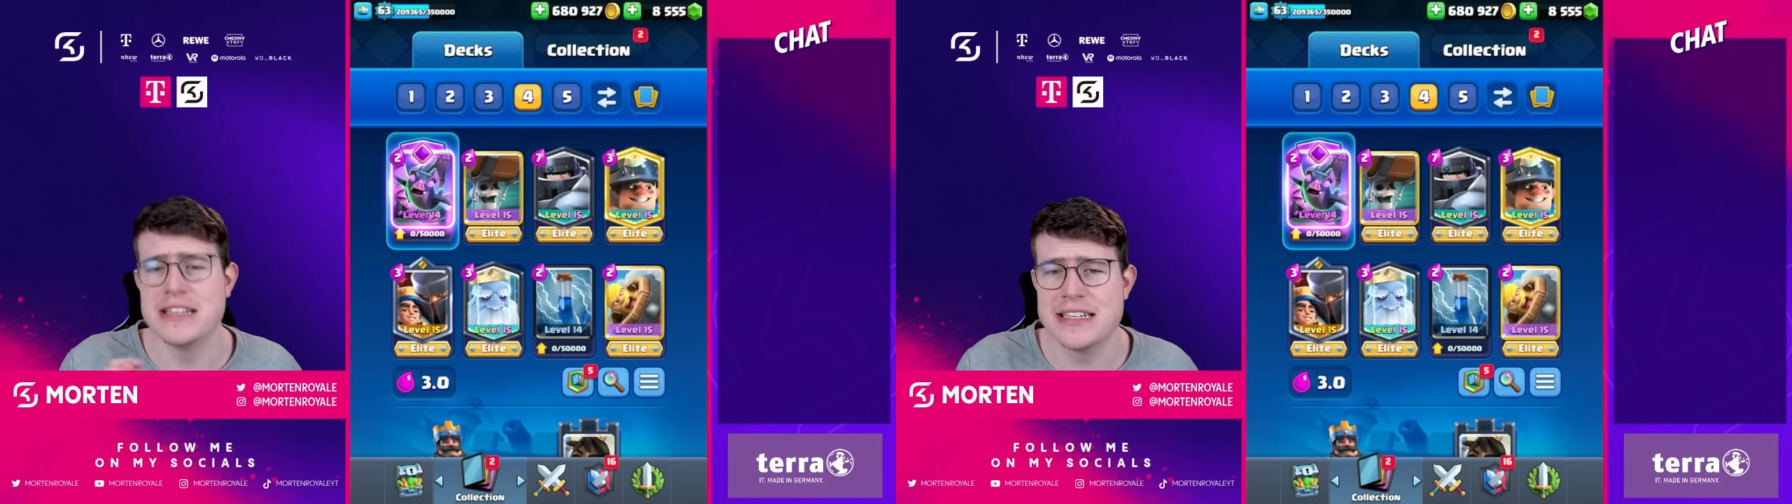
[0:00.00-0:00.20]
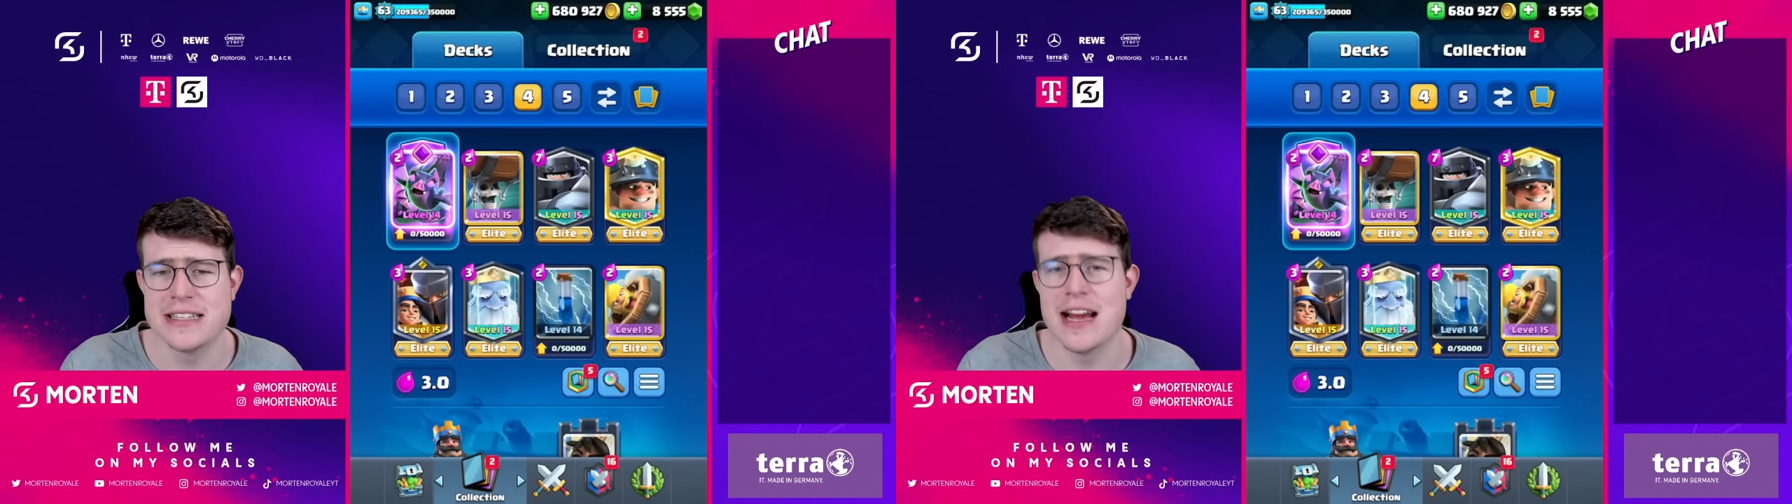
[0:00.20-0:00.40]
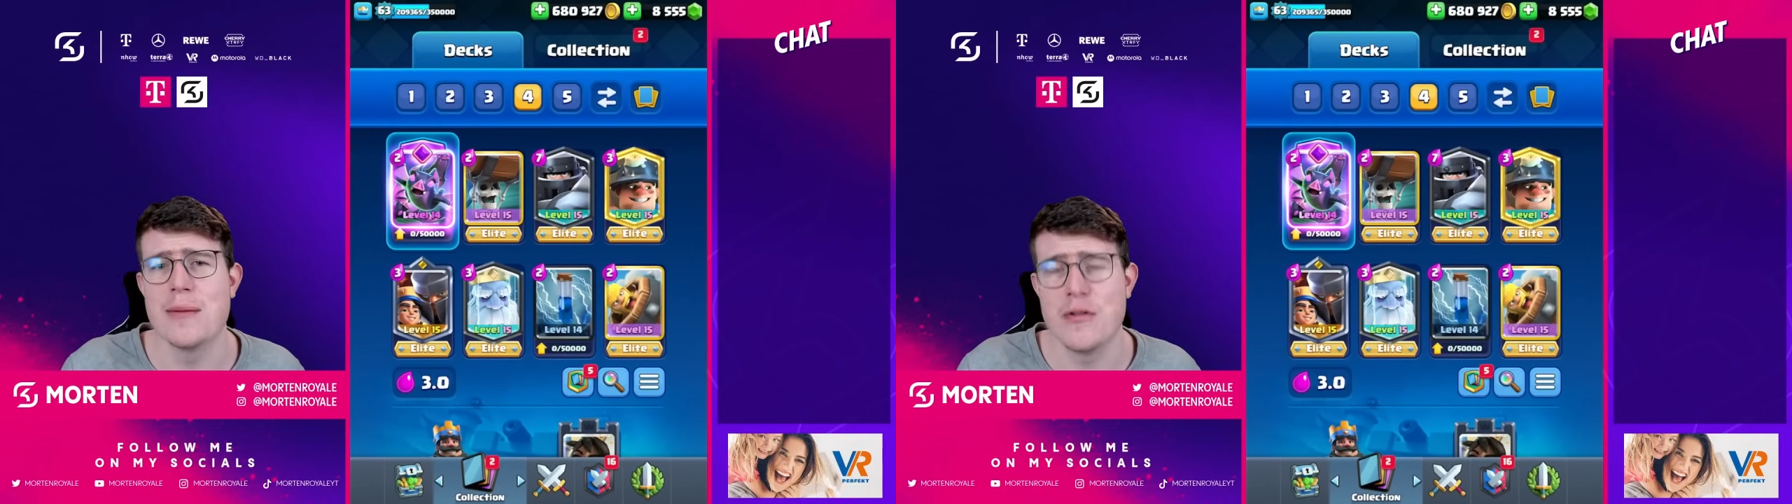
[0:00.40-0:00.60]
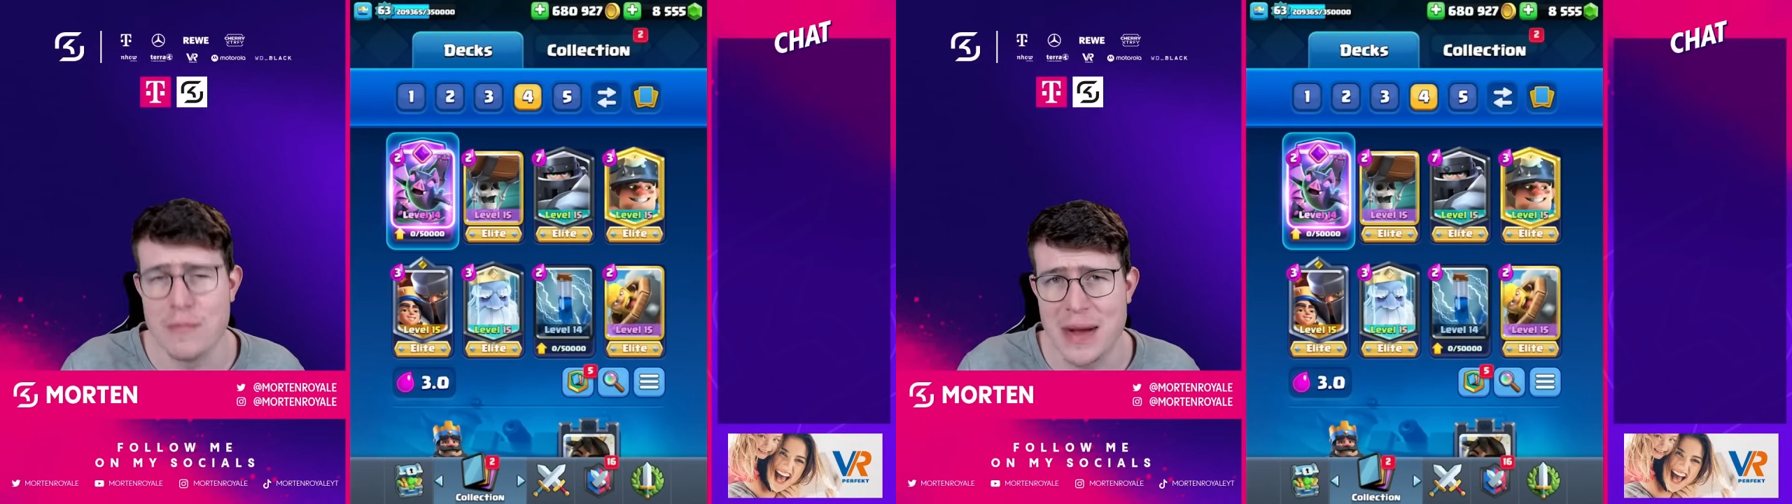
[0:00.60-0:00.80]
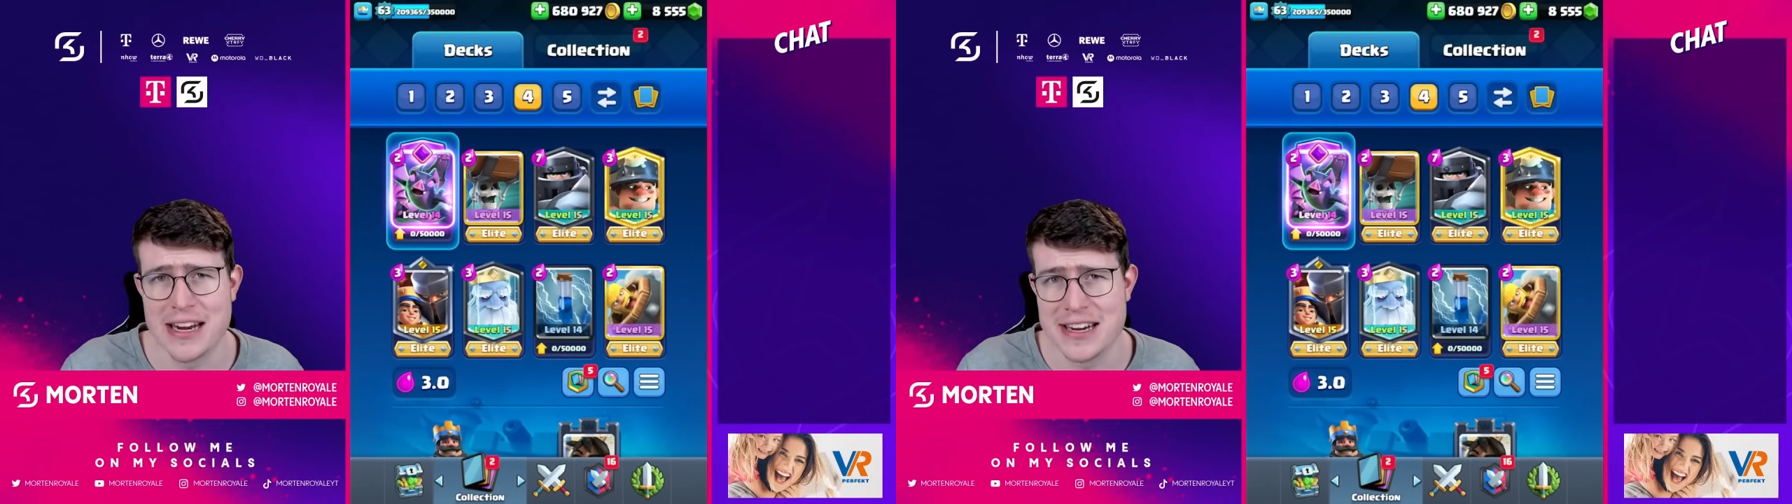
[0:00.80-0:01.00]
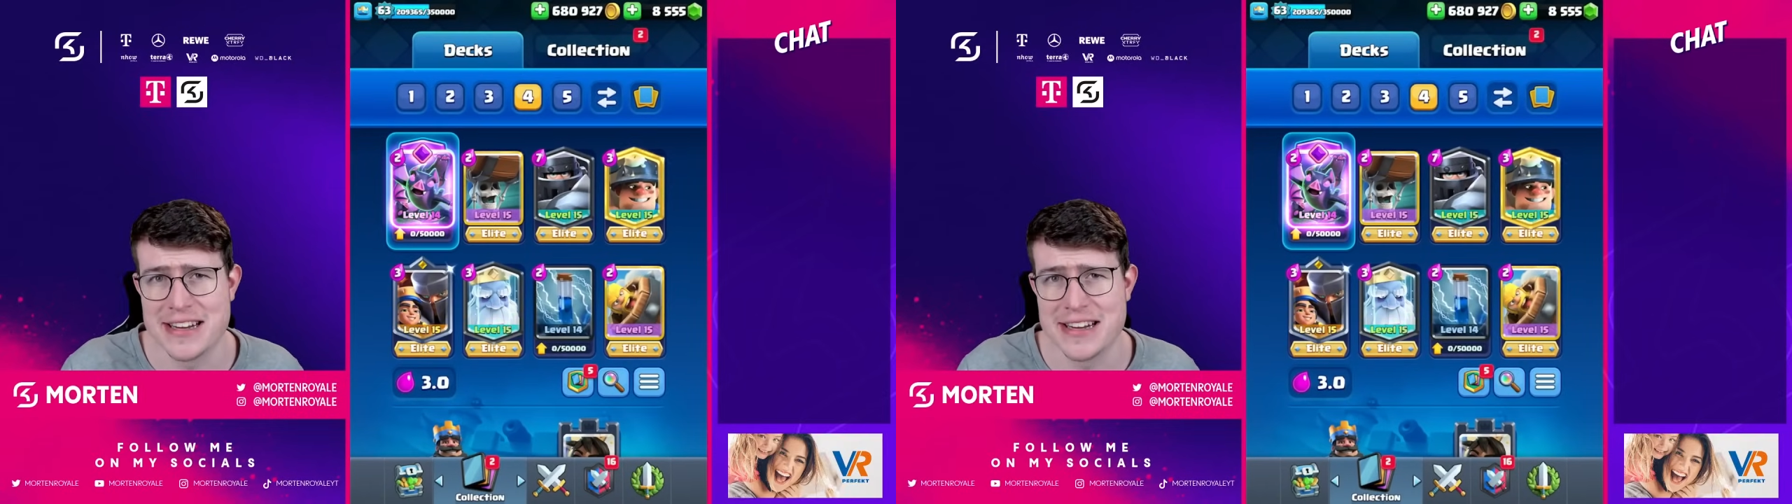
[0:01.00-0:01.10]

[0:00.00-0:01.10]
this type of Mega Knight